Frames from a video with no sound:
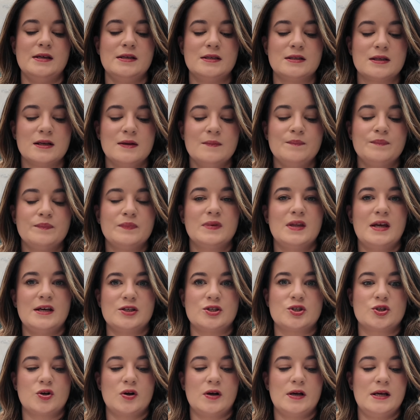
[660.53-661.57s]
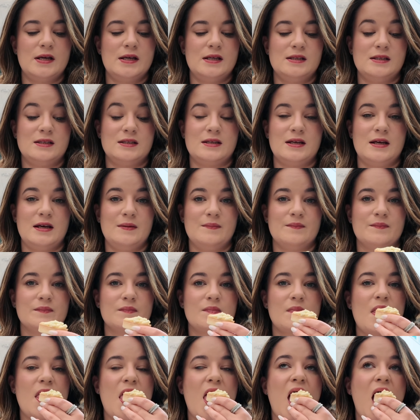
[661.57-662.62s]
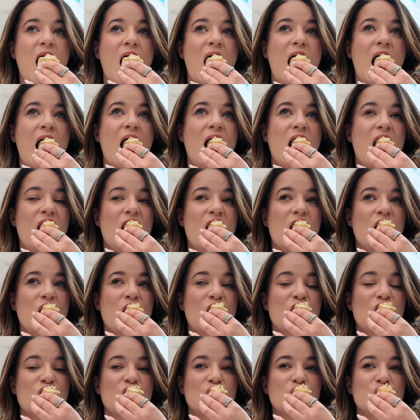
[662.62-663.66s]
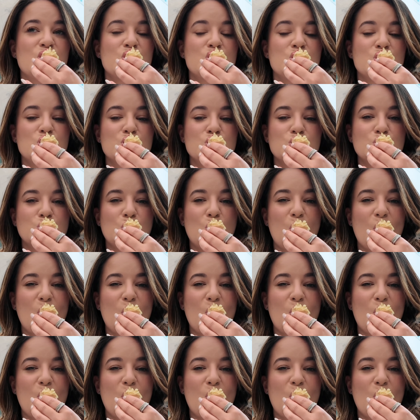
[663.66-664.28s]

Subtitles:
this. Let's try it and see. I like that more than I thought I would.